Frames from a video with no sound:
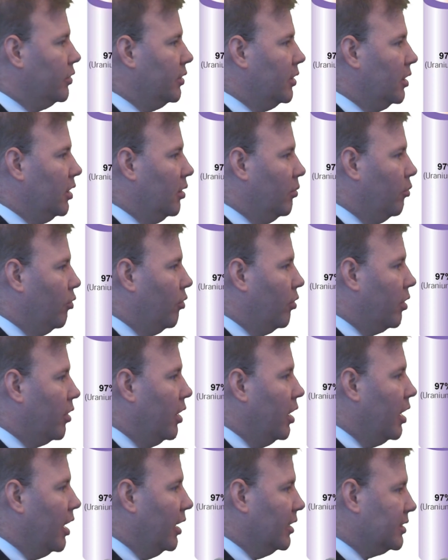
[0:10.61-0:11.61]
Solid
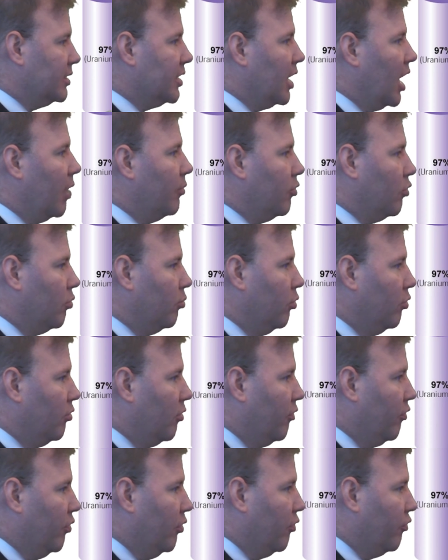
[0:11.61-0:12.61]
fuel leads to larger
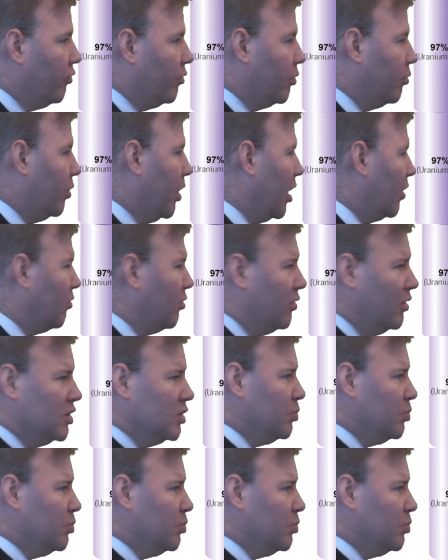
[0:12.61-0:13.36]
stockpiles of nuclear